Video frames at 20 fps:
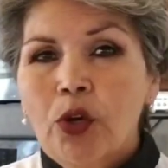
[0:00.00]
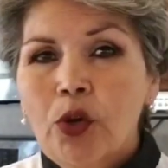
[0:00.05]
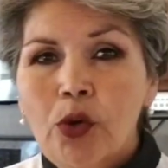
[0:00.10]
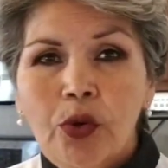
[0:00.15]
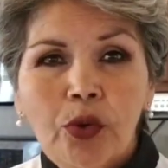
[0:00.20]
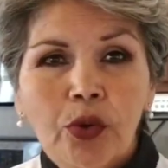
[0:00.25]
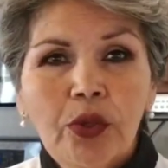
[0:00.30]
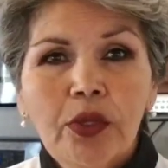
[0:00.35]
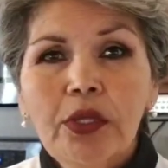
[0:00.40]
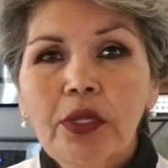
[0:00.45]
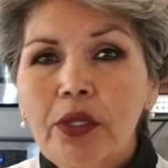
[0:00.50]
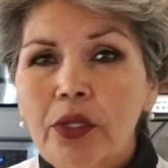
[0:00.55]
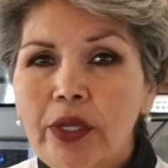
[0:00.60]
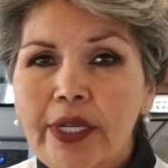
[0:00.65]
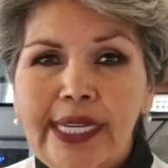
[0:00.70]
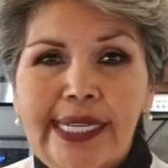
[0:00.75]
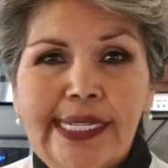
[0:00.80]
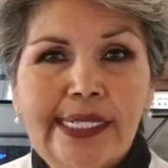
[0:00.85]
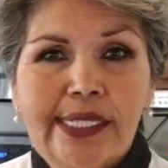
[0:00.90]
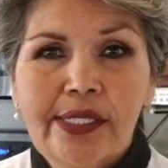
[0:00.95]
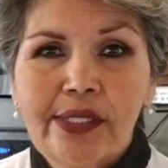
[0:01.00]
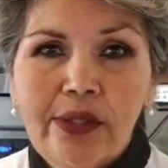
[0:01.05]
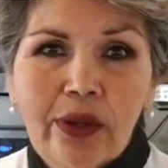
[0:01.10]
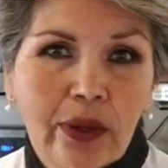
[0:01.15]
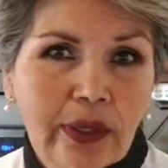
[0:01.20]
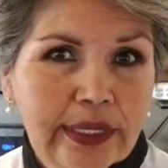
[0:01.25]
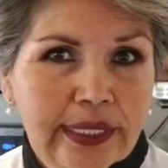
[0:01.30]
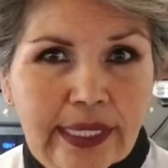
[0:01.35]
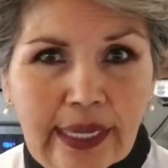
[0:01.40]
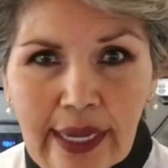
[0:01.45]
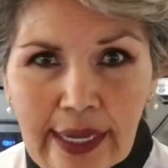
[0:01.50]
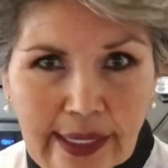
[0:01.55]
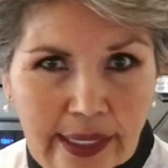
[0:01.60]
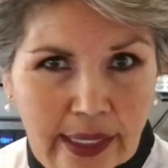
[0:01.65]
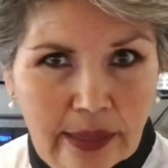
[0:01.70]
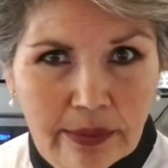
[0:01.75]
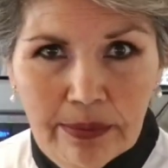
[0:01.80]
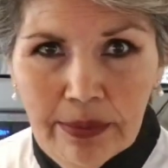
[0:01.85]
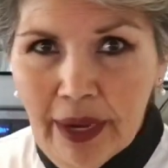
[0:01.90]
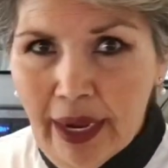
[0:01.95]
cool looking salt I
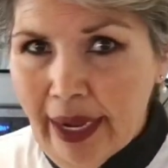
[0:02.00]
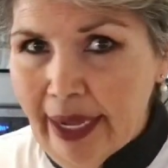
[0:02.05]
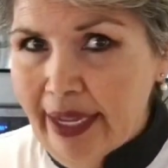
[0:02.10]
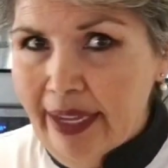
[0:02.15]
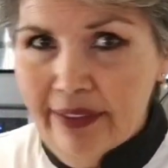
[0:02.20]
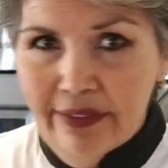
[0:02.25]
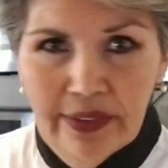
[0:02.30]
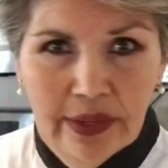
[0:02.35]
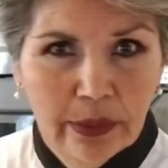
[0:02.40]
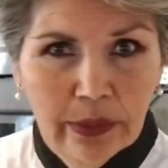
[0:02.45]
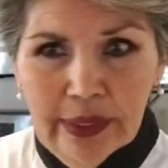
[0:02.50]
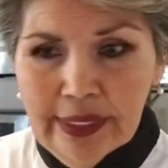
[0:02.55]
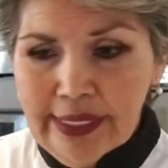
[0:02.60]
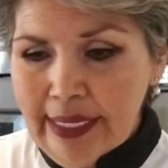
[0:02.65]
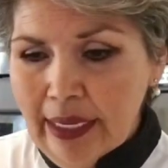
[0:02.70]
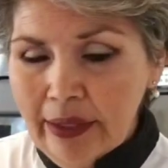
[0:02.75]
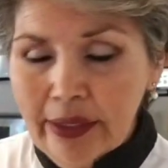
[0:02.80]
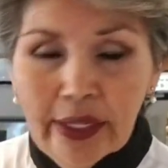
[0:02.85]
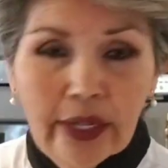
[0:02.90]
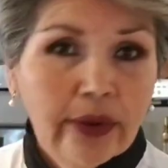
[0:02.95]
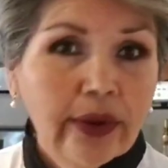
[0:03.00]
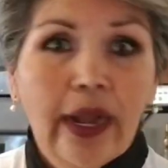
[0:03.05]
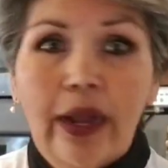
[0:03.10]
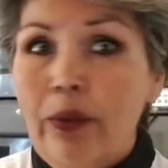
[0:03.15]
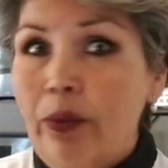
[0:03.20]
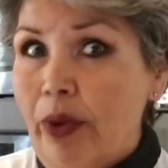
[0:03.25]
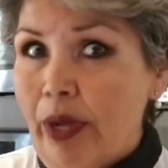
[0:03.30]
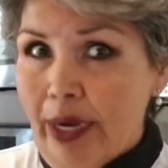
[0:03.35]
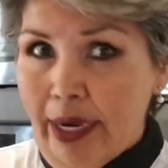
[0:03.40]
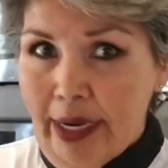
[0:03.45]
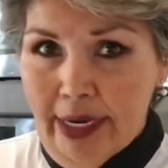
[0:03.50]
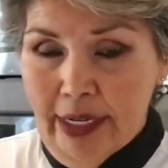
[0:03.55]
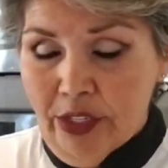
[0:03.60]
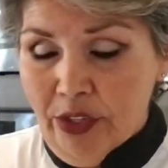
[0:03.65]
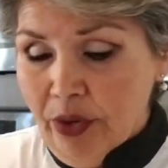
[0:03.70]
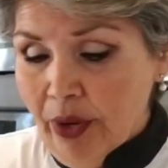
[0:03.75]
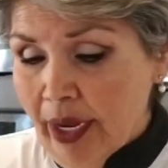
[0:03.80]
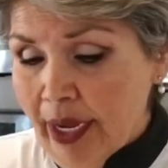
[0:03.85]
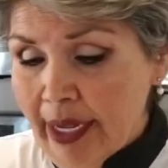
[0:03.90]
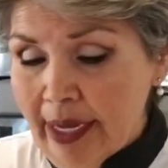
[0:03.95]
could buy. If it was out there, I wanted to
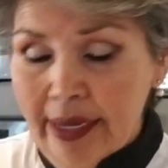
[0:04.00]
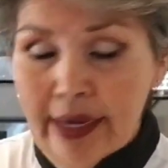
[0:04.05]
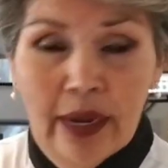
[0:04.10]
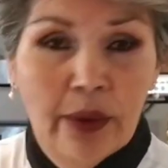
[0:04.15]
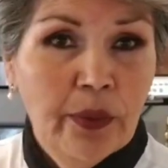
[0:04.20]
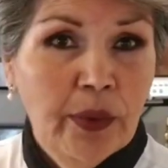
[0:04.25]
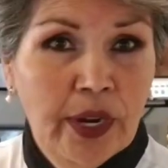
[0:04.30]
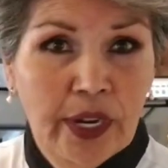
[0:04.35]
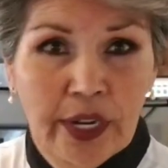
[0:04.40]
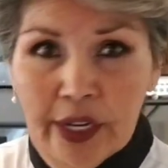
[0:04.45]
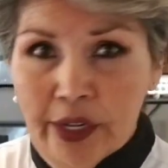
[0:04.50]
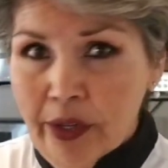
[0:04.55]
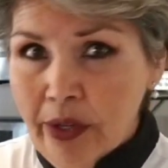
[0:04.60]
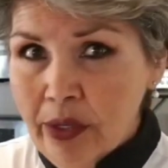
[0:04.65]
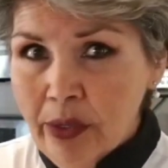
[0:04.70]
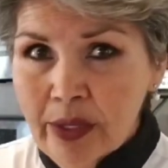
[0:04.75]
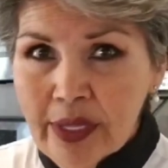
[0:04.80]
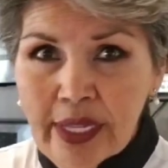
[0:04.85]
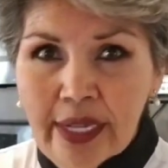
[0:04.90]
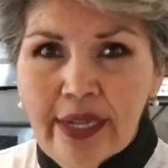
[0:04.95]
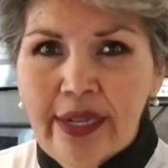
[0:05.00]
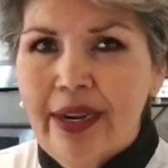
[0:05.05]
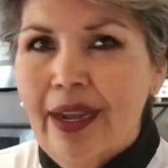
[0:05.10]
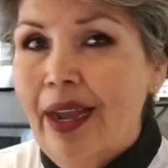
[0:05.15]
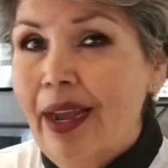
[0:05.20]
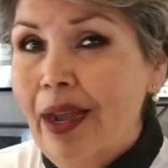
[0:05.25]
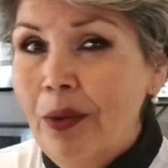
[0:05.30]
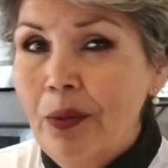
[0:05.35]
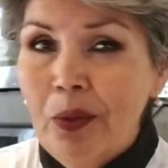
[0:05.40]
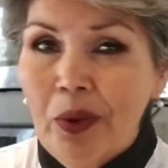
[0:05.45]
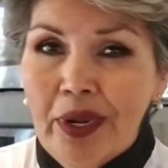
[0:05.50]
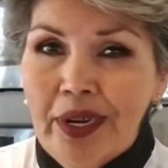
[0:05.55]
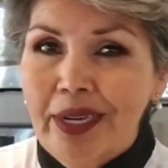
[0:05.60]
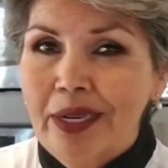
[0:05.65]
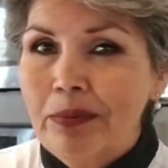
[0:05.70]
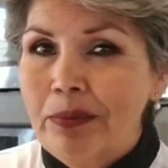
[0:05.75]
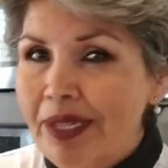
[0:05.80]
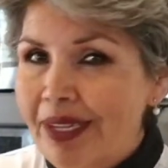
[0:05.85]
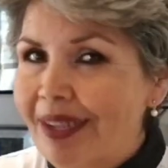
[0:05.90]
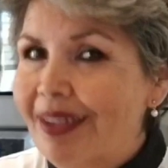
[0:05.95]
try it, and I wanted to cook with it, and I wanted
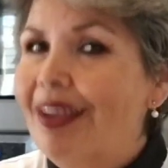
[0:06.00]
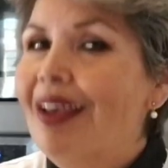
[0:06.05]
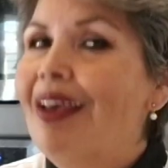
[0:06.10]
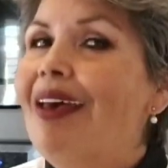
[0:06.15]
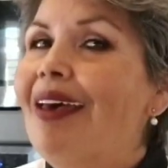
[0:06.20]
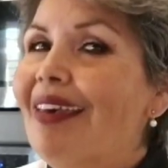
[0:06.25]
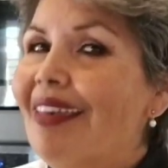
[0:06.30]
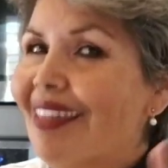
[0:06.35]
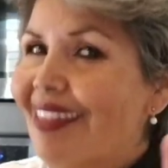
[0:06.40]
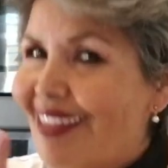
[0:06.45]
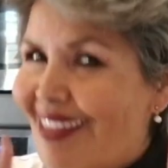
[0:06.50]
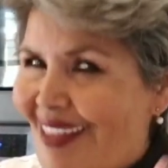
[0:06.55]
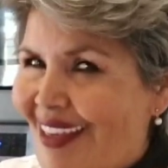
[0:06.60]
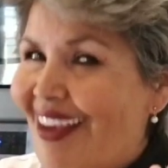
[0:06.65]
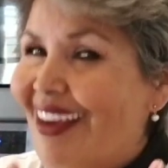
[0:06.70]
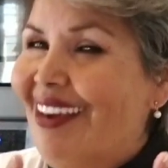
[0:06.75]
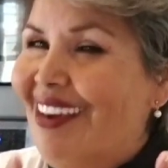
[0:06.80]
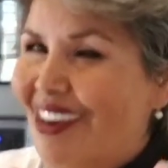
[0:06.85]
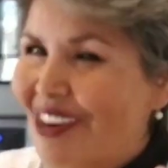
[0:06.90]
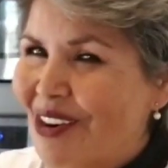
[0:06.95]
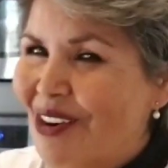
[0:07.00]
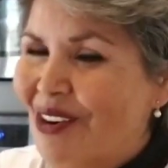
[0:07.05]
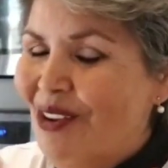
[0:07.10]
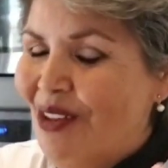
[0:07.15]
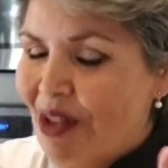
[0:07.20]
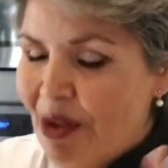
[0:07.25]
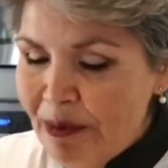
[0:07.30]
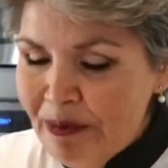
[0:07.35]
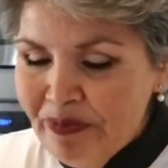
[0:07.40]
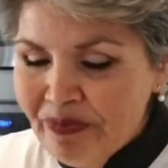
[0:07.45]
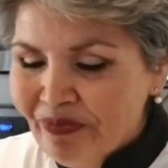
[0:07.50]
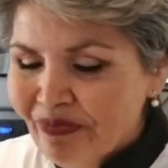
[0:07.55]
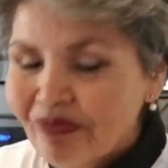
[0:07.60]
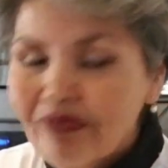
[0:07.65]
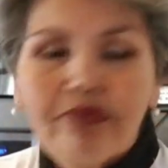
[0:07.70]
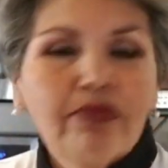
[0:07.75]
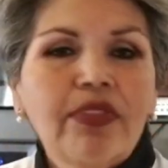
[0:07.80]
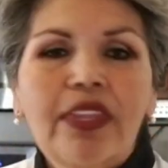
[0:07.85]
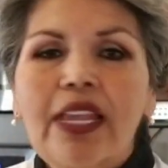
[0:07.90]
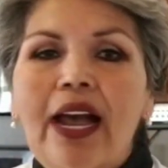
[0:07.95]
to be that girl.
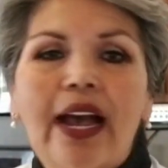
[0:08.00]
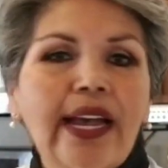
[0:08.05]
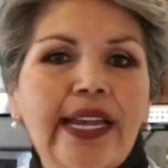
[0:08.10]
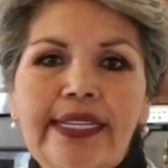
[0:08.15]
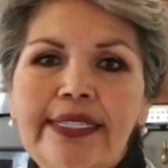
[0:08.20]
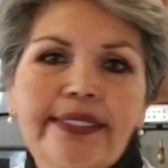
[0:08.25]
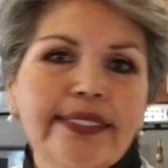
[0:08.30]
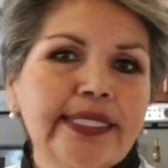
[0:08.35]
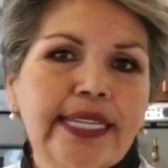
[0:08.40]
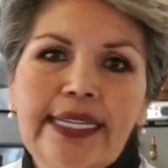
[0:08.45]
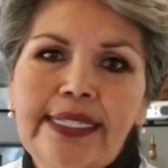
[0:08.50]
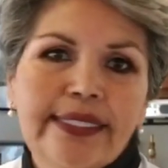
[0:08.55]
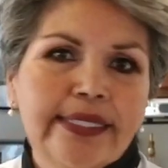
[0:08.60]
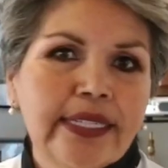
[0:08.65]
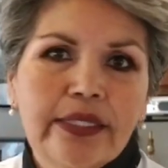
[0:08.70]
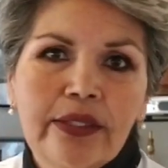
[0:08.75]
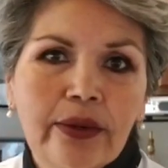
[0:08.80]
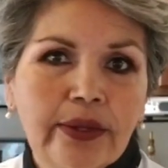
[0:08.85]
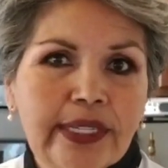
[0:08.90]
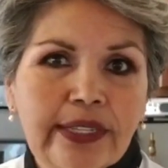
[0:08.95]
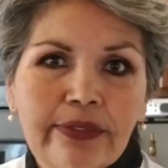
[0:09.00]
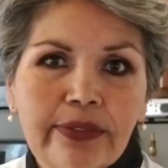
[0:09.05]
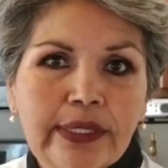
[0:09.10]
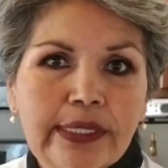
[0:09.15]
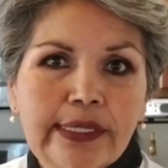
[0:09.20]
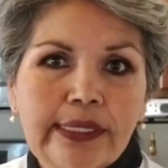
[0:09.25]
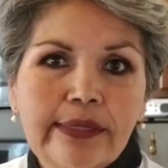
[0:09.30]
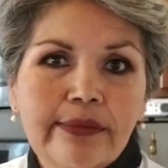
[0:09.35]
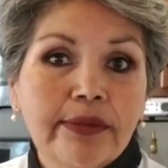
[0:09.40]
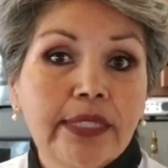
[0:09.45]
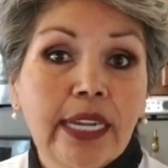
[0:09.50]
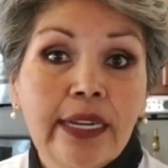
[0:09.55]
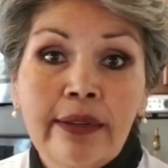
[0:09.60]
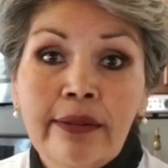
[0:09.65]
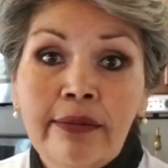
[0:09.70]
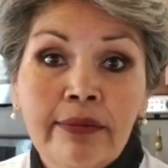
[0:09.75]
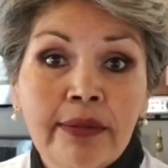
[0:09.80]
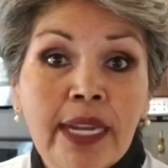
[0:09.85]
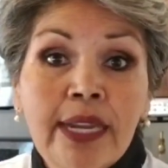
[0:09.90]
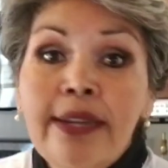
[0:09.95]
I tasted no difference,
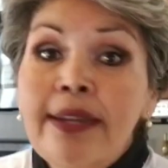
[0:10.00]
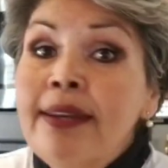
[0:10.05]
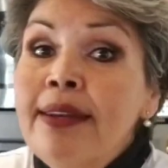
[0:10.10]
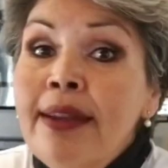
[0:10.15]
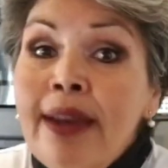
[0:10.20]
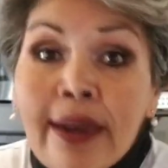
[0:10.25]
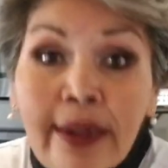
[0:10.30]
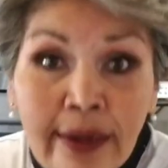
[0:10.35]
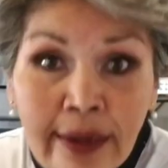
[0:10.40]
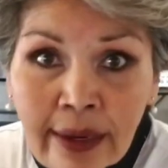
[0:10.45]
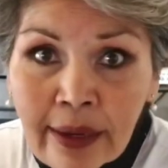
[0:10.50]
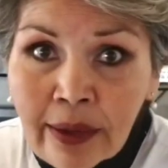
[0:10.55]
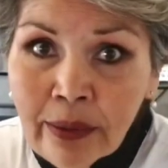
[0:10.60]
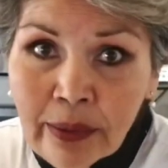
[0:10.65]
none